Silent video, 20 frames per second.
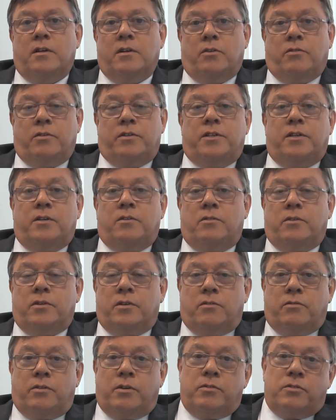critical
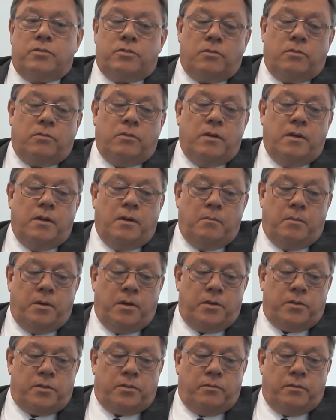and crucial
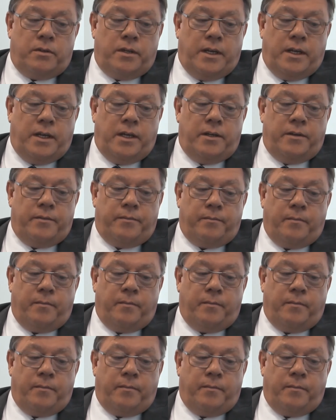personal need.